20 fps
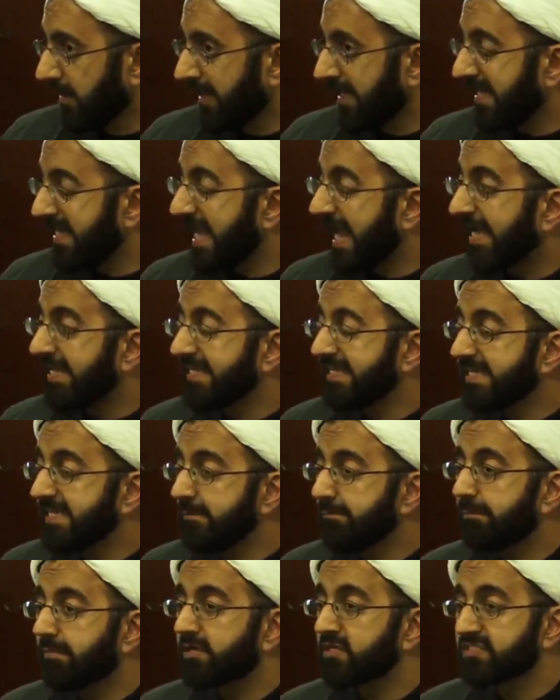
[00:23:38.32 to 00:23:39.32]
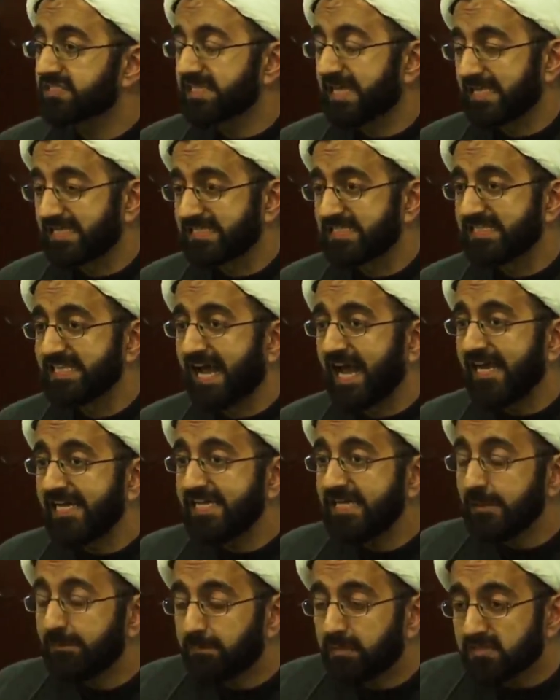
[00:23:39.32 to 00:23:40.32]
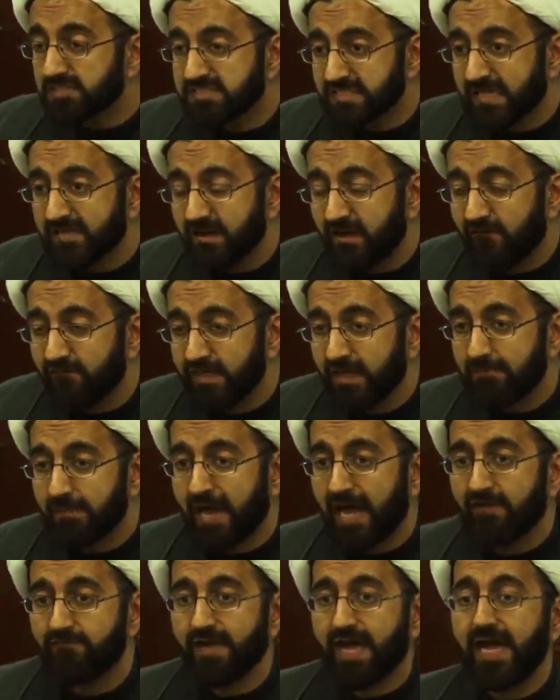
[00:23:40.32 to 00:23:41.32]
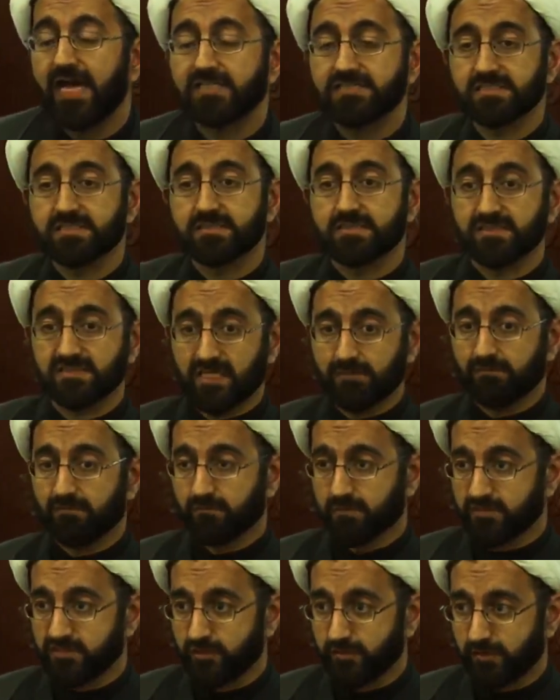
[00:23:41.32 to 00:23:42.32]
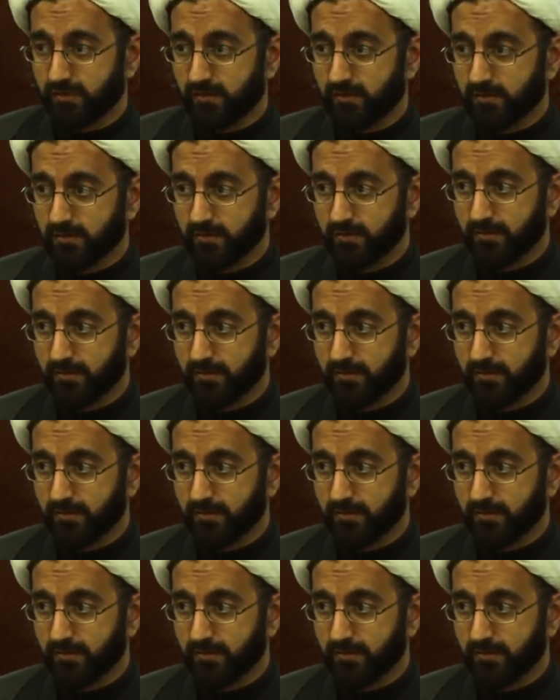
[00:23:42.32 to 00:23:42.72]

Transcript: 90%. 90% of them have access to this type of material.